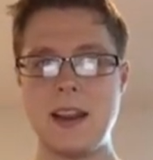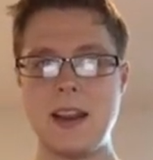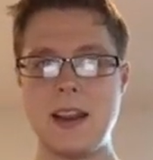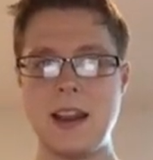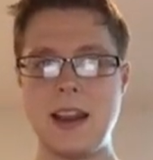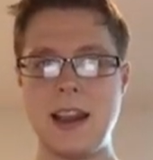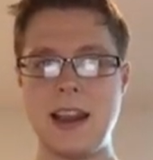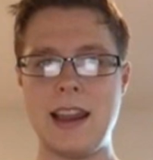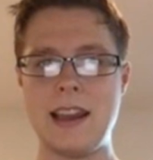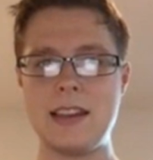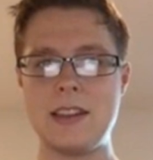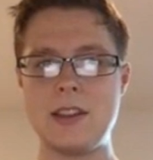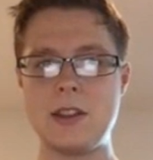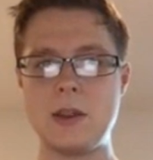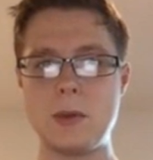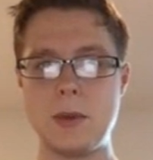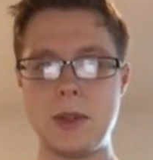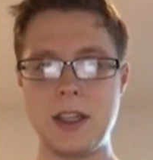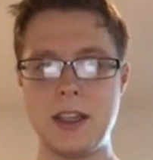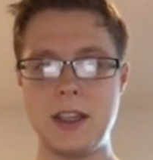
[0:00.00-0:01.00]
And
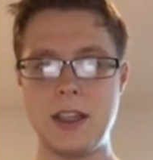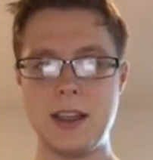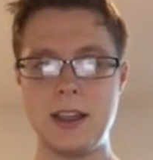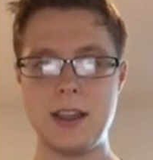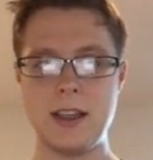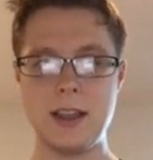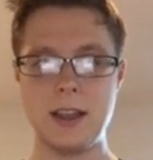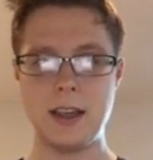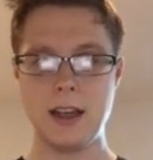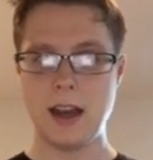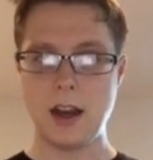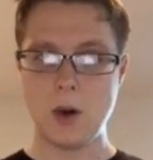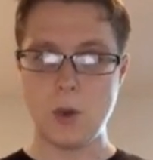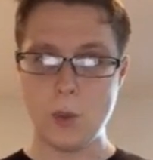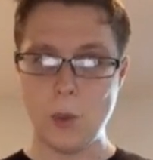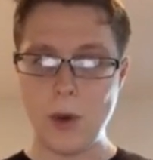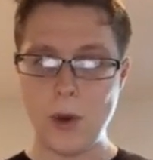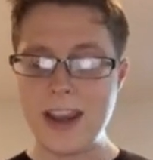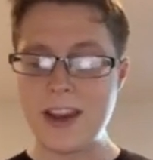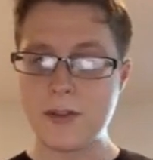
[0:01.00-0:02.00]
we
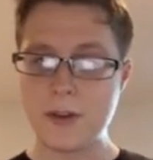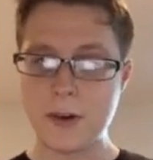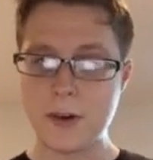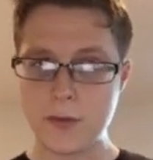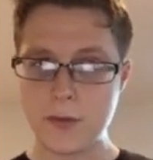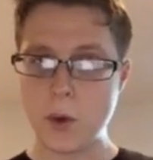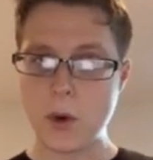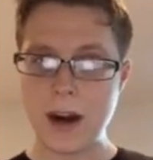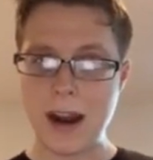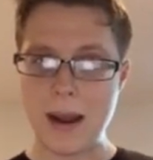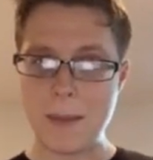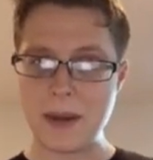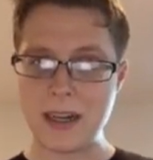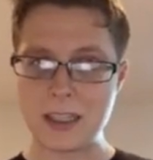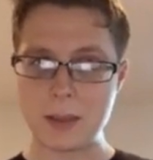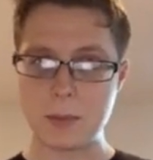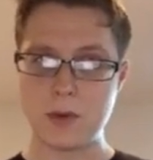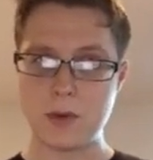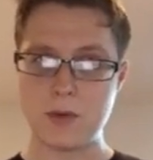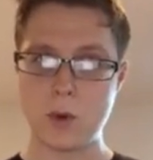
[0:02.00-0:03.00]
wait for four
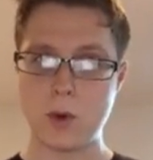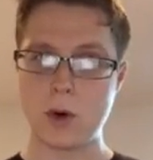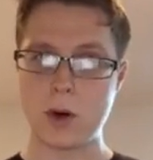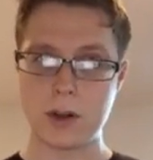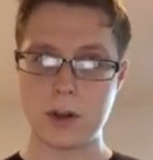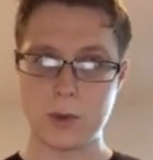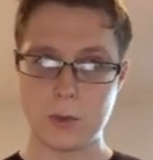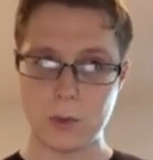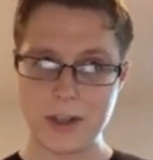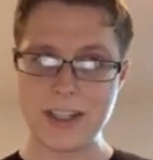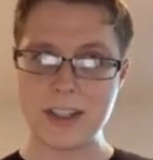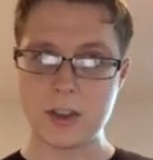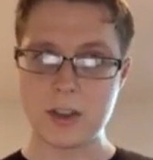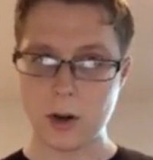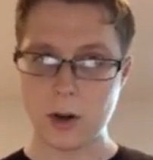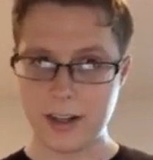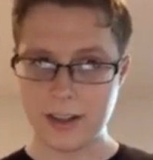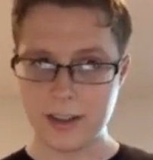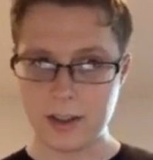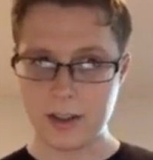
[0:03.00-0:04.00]
epochs before
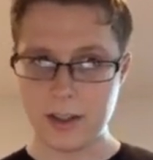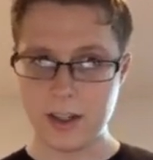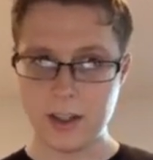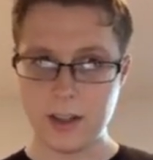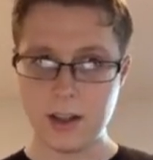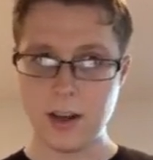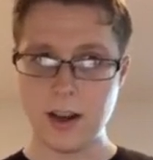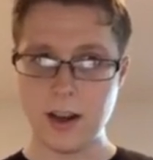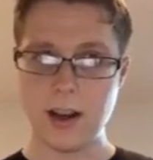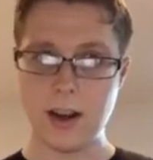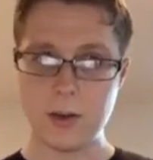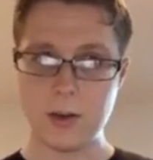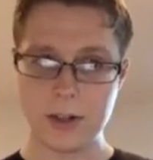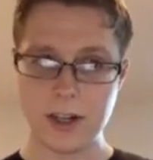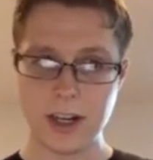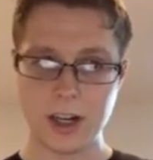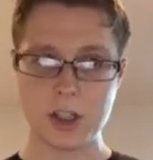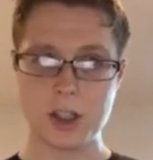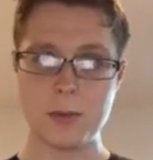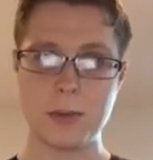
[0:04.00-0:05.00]
restarting the
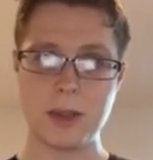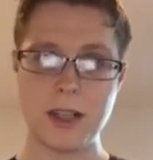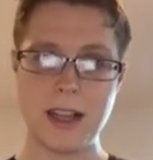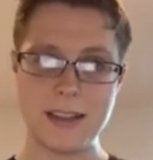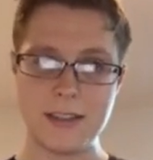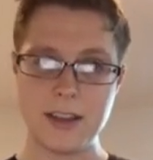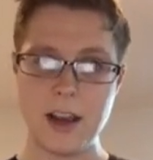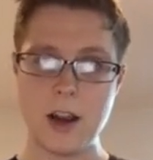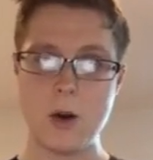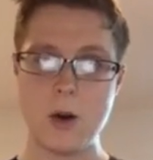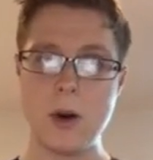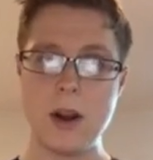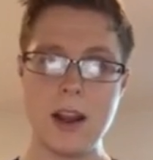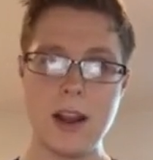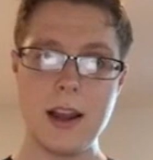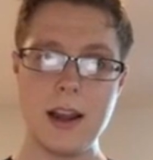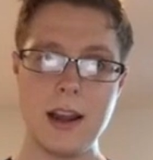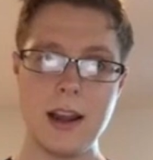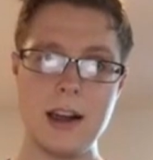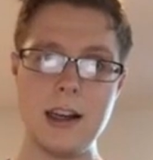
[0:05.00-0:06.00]
reduction plateau.
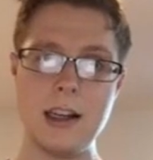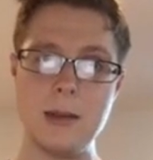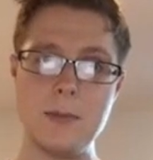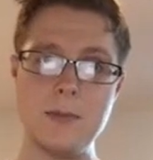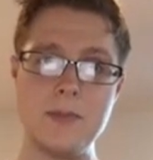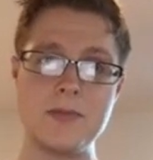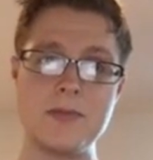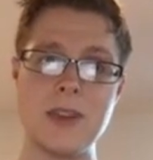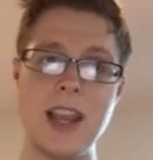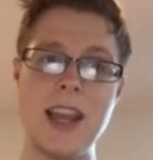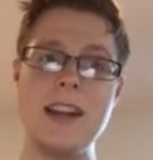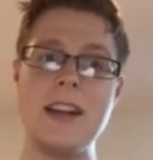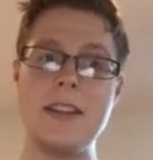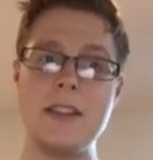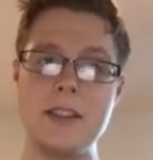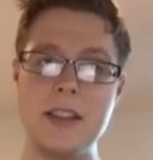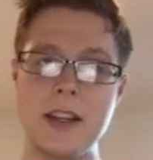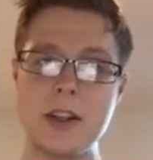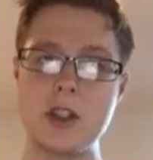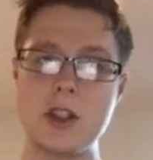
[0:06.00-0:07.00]
In
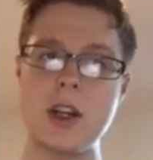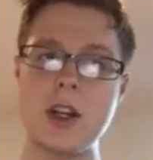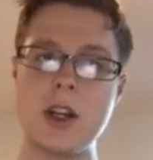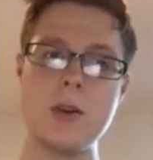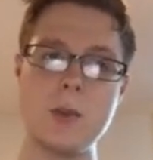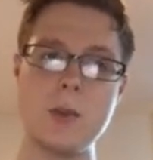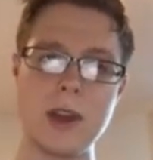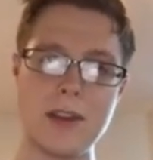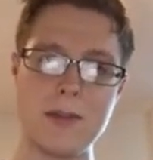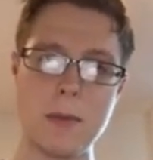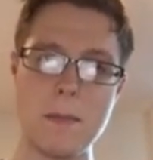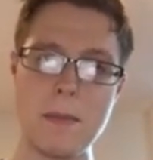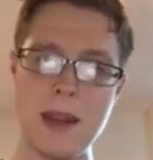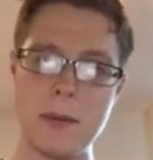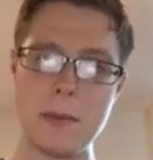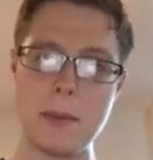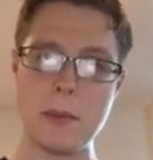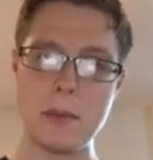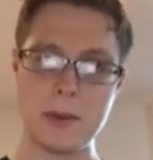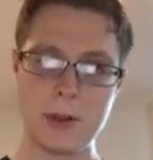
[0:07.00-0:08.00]
addition, we have a
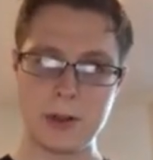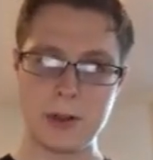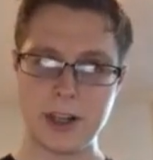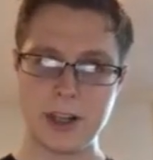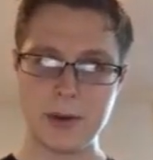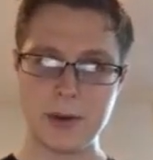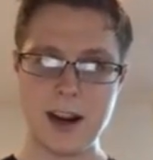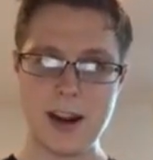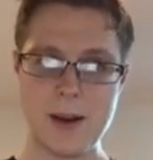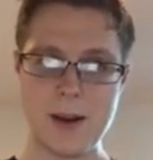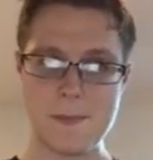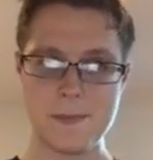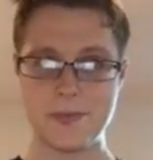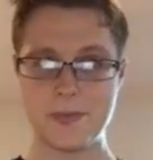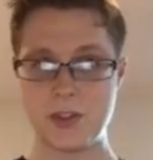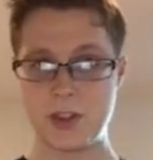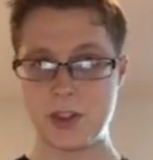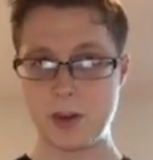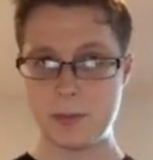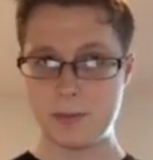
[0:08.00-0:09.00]
minimum learning rate.
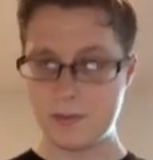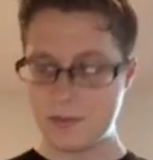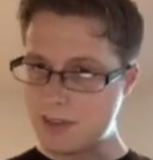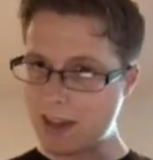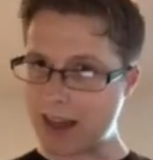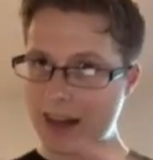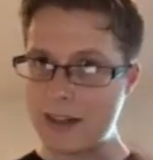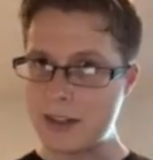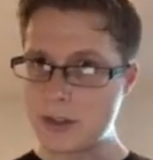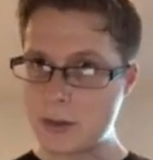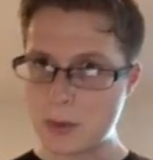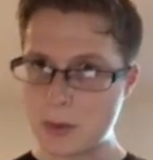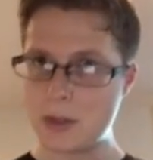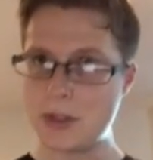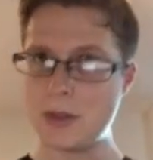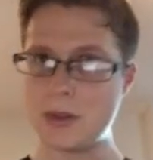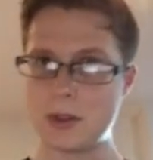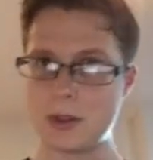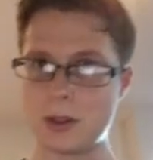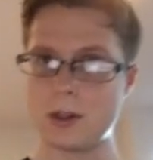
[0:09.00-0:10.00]
So that is
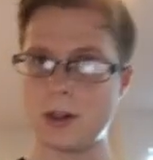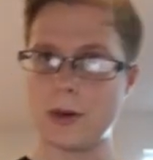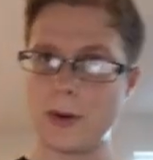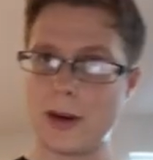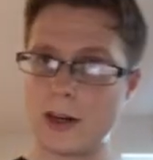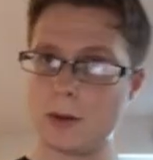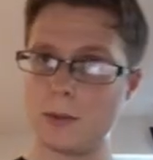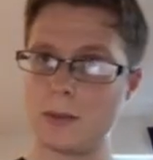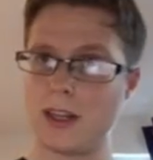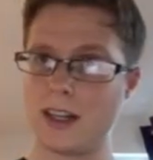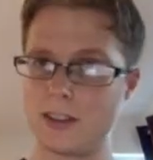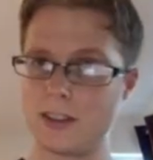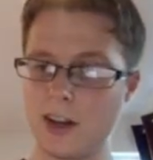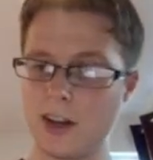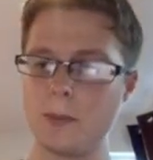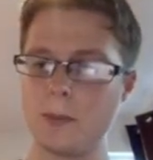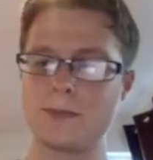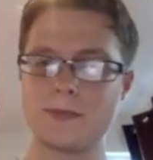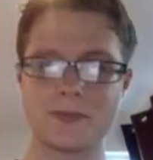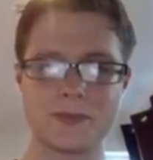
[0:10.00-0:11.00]
reduced learning rate on
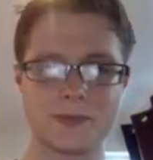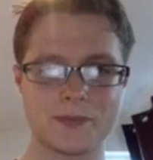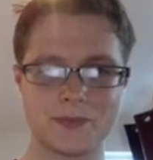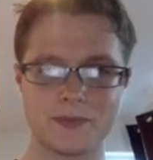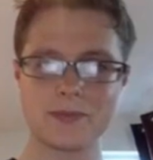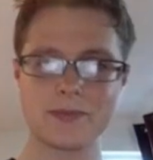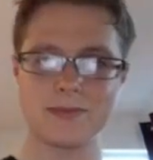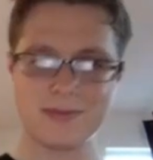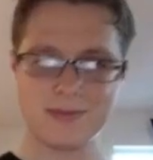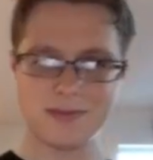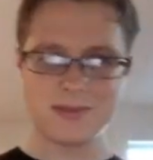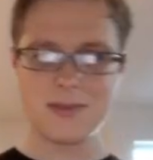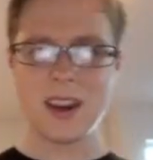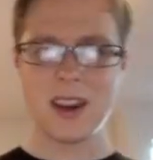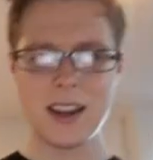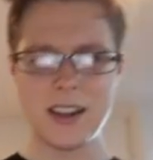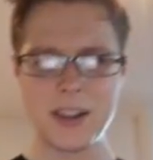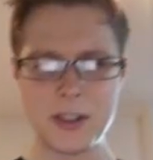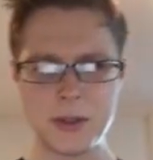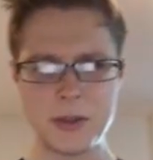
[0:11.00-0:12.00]
plateau.
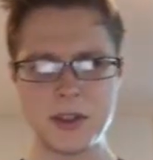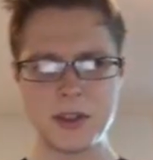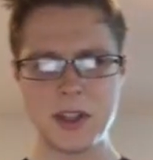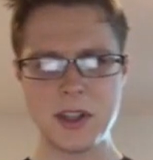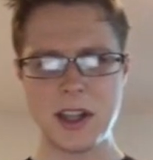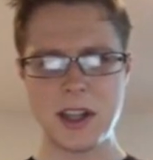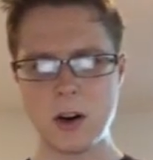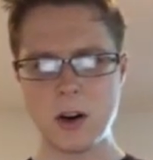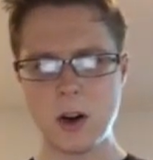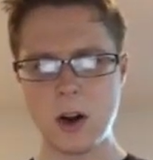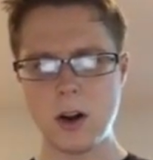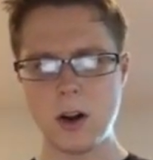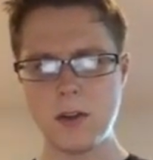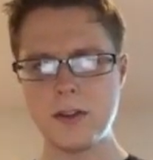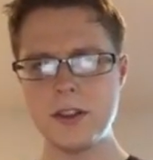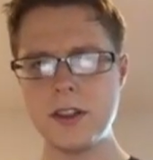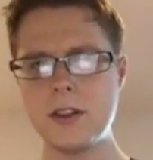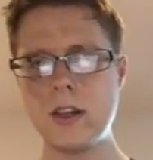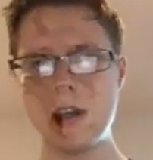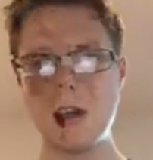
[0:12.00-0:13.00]
We use that often.
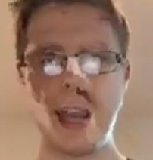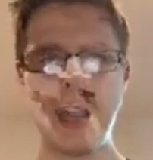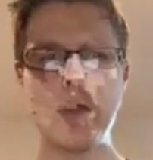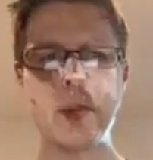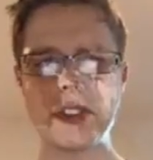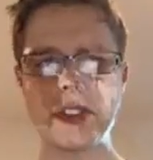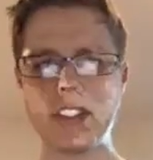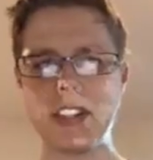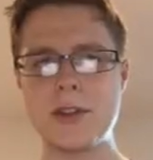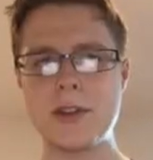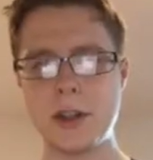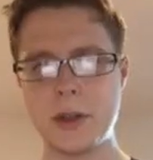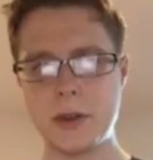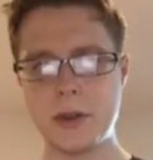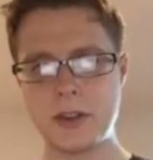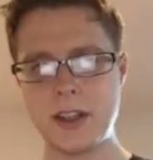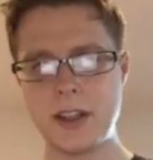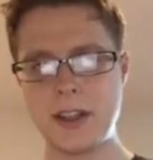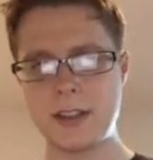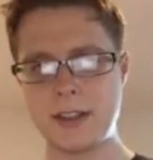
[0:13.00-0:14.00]
I almost never
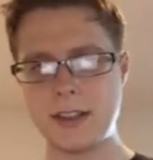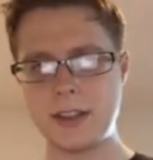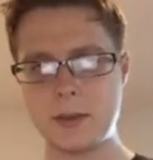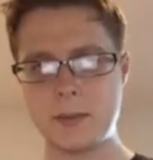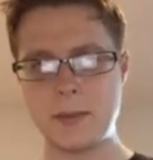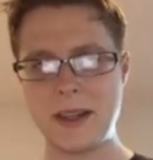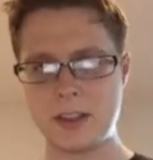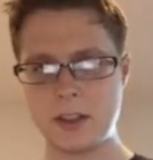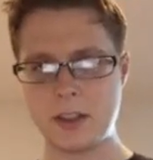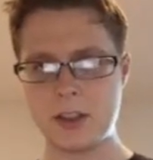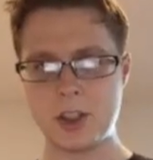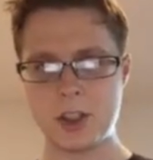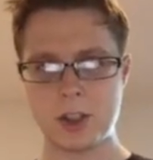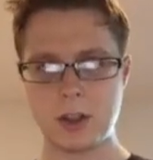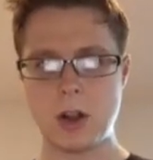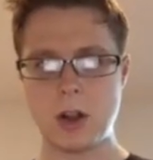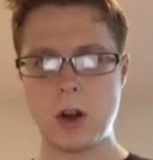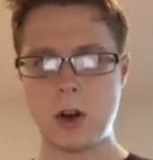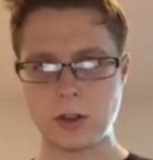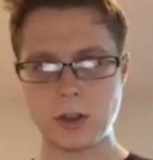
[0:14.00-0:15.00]
use this. This basically
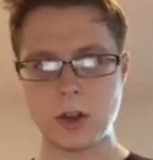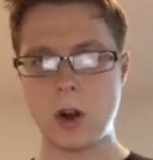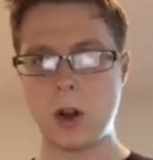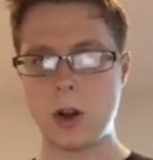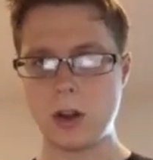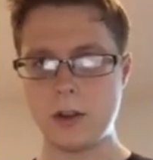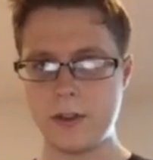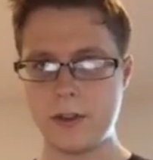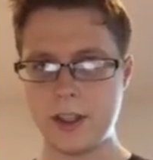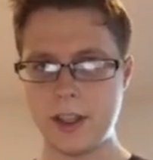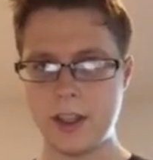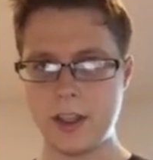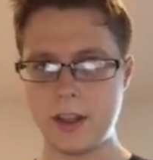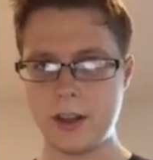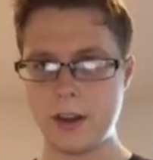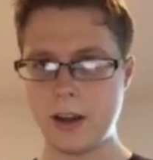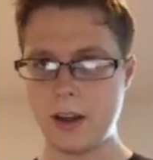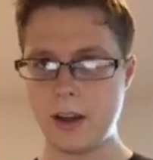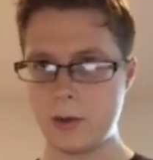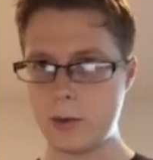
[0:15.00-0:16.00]
just logs all of
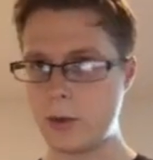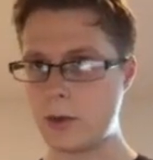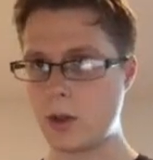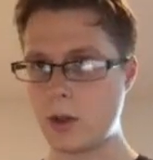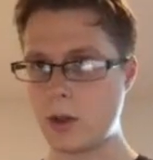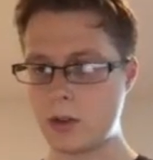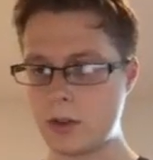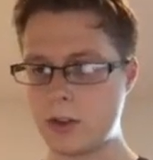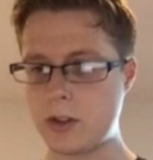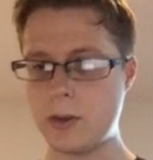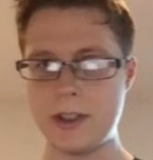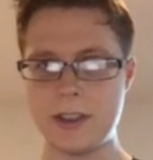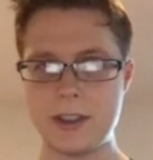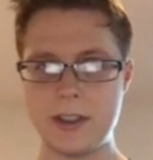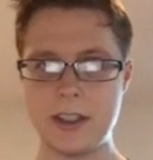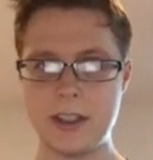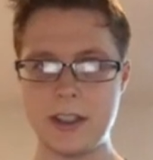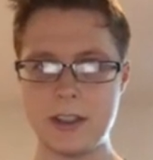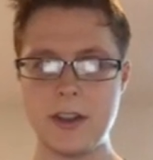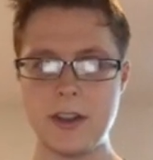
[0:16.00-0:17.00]
the results to a
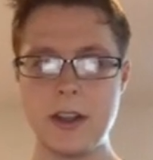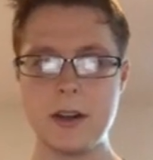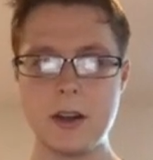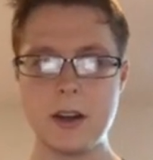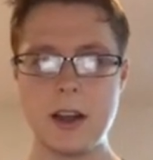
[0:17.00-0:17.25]
CSV.